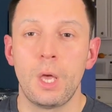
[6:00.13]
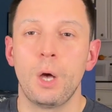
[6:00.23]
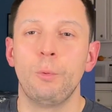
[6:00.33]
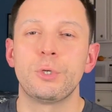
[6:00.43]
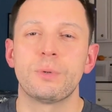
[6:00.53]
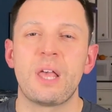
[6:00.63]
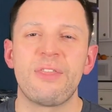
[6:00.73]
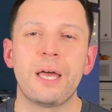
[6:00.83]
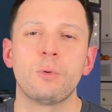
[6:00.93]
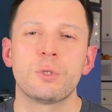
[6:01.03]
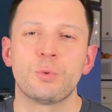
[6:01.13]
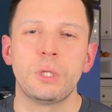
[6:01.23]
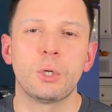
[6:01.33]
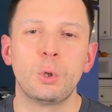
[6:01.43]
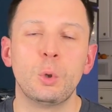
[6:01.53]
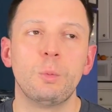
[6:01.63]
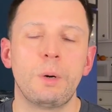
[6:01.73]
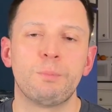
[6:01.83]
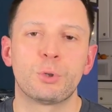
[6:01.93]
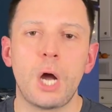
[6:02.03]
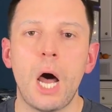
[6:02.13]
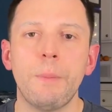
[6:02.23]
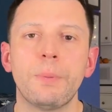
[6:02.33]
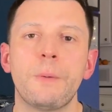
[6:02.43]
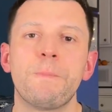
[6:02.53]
which I thought was a really cool prop.